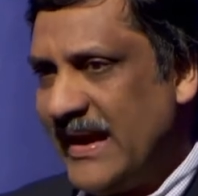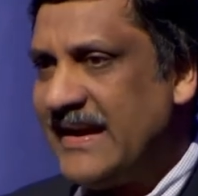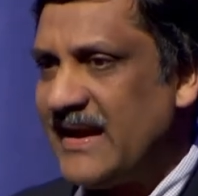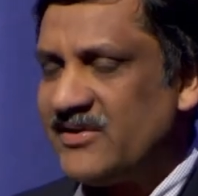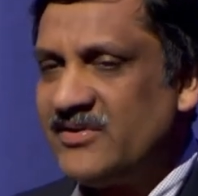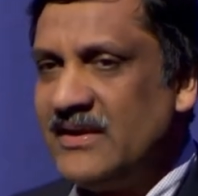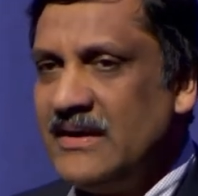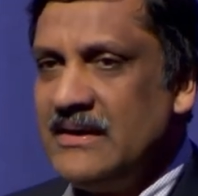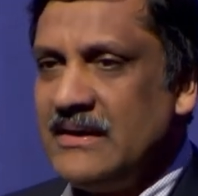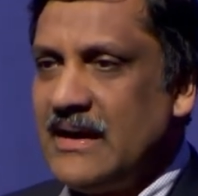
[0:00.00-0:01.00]
edX
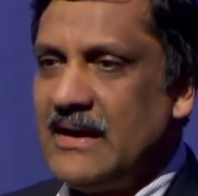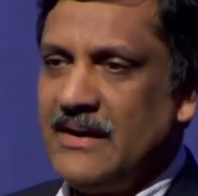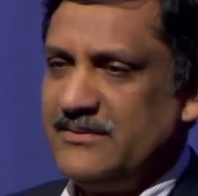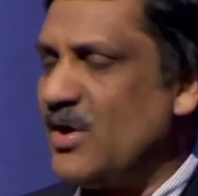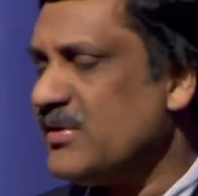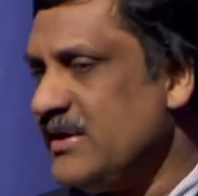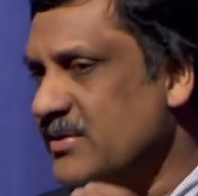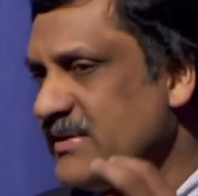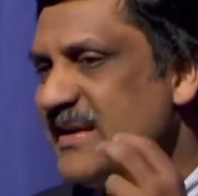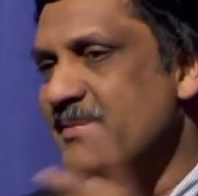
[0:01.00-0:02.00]
not only to
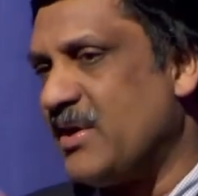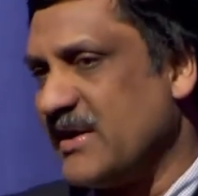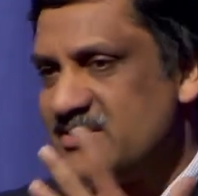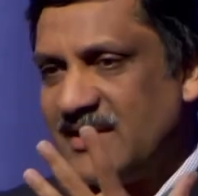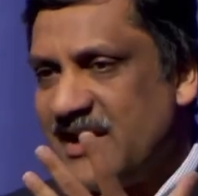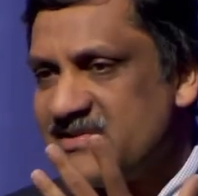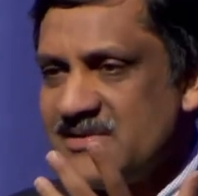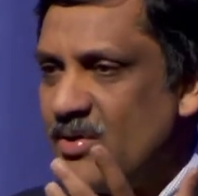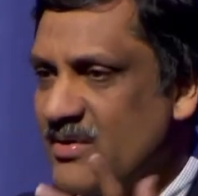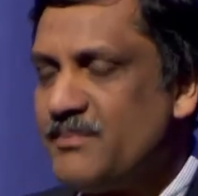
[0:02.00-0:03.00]
think about education,
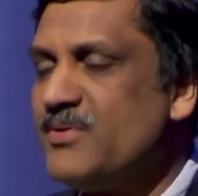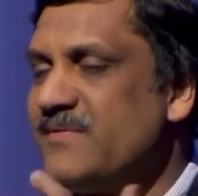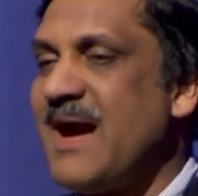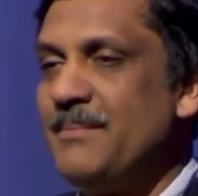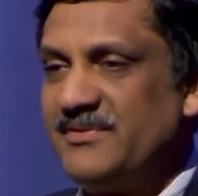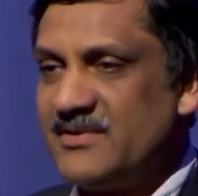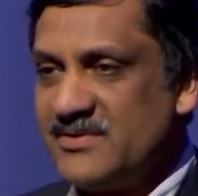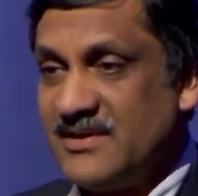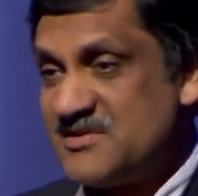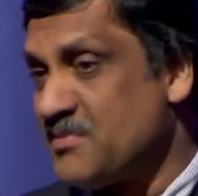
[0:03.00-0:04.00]
how to improve campus
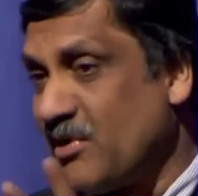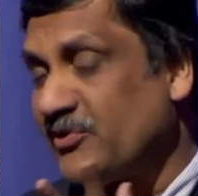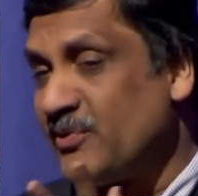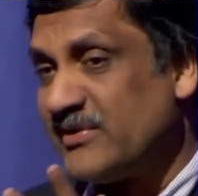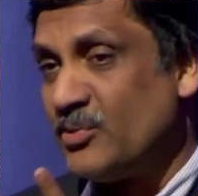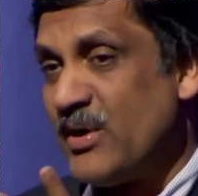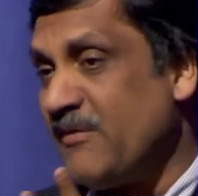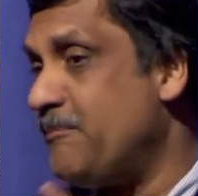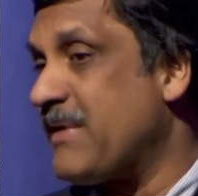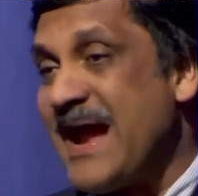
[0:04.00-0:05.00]
education, but also as a way
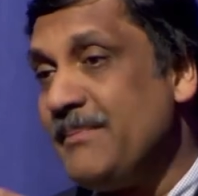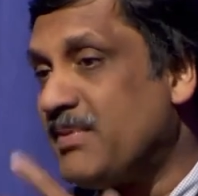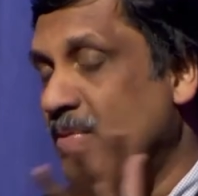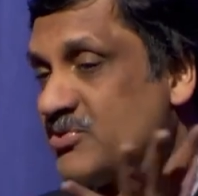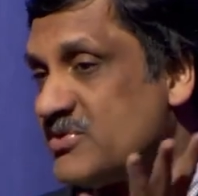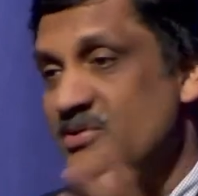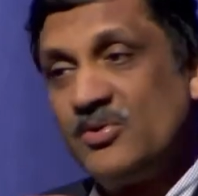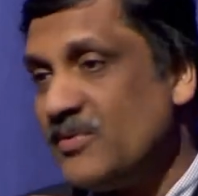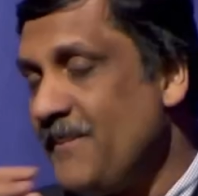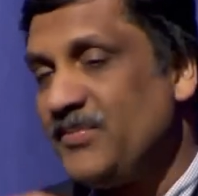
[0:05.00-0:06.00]
of brand promotion,
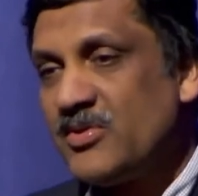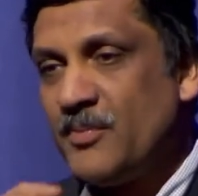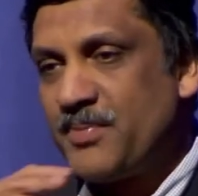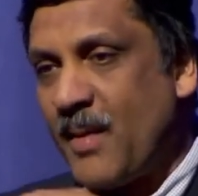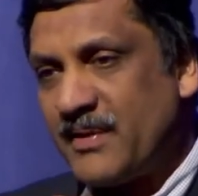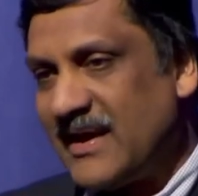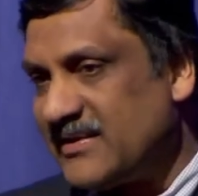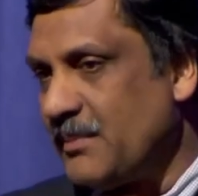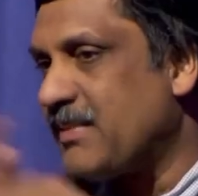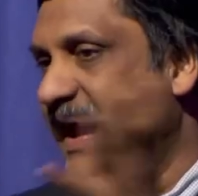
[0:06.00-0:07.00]
to propagate
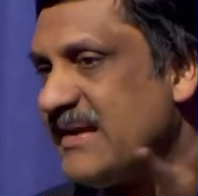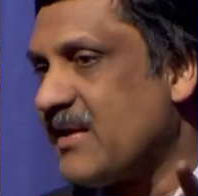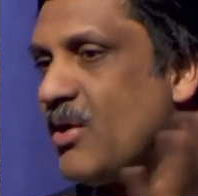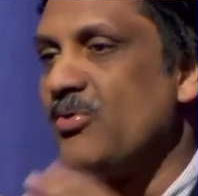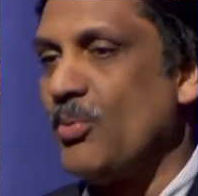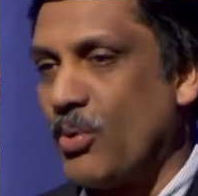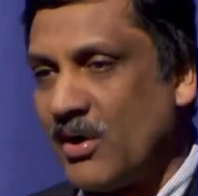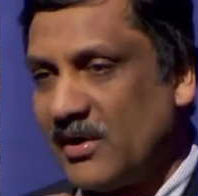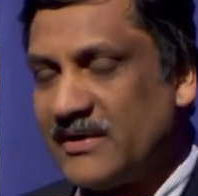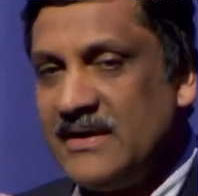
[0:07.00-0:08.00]
the brand around the
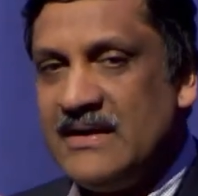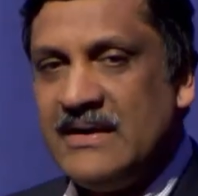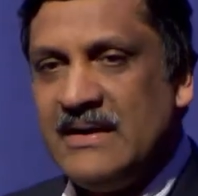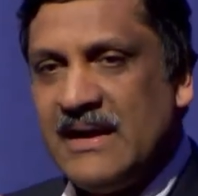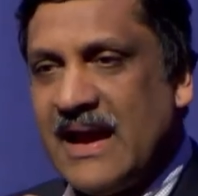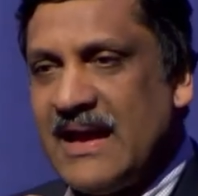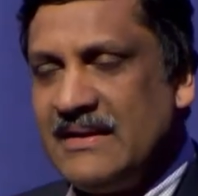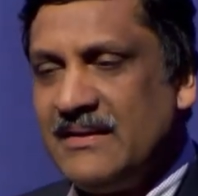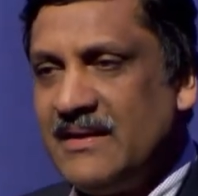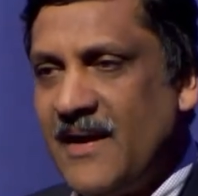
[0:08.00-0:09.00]
world
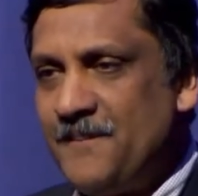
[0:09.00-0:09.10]
and